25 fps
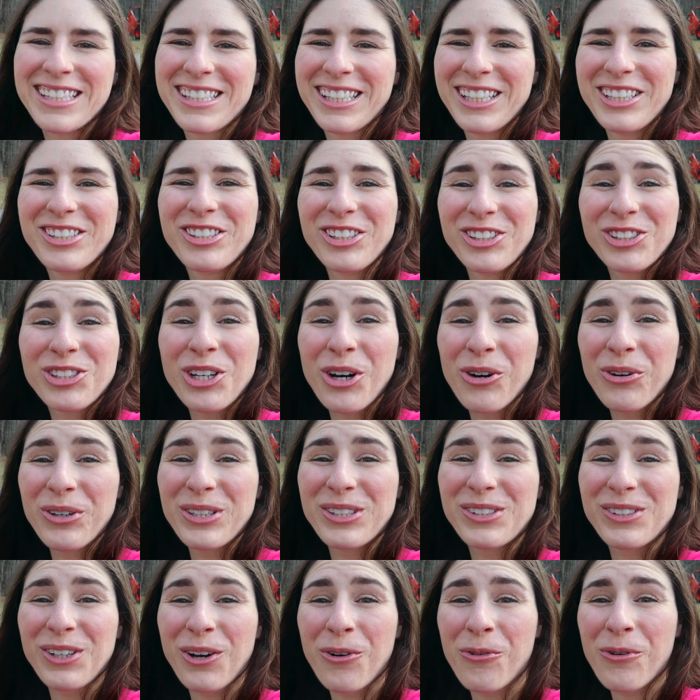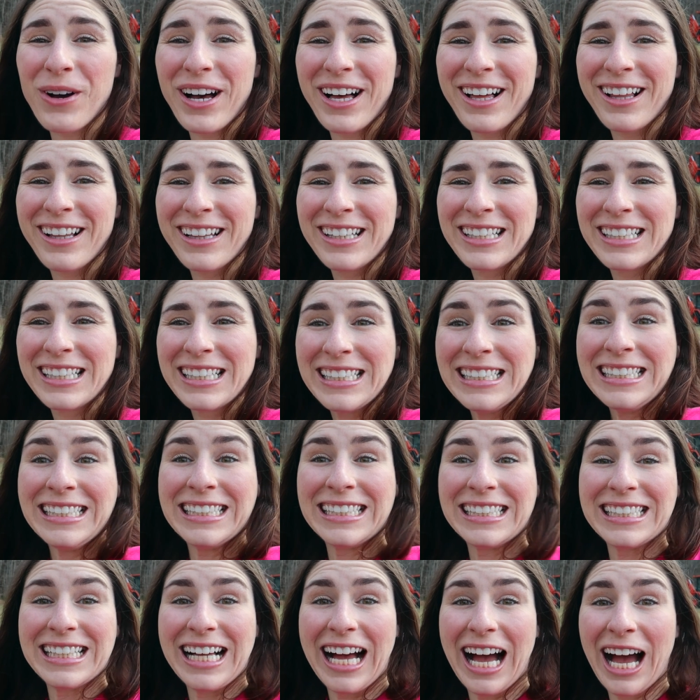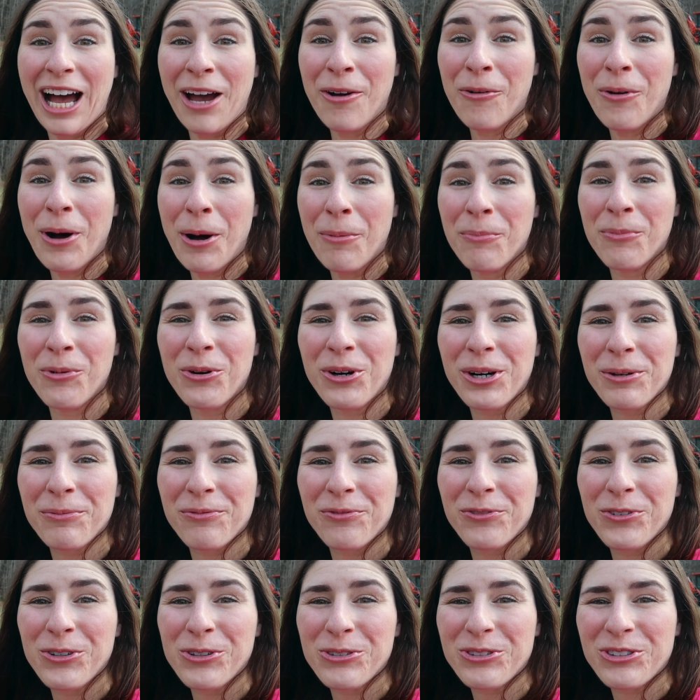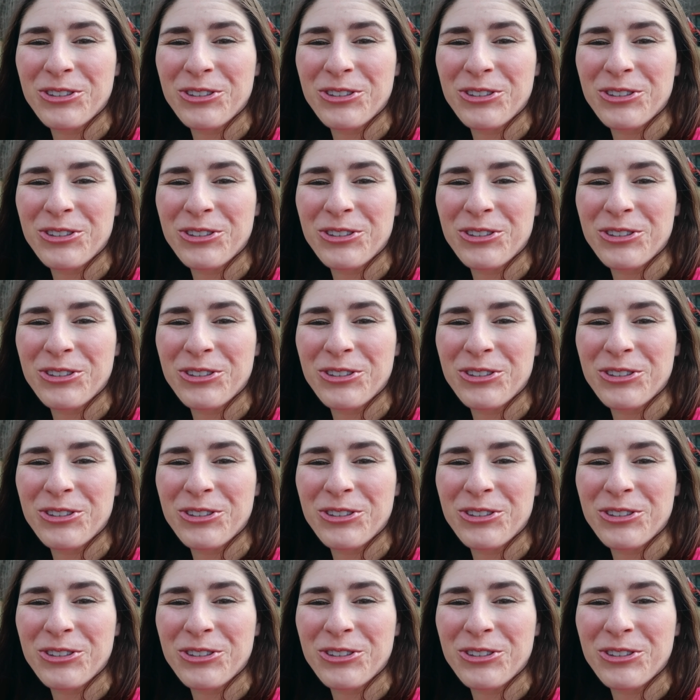since it's going so well, I want more fruit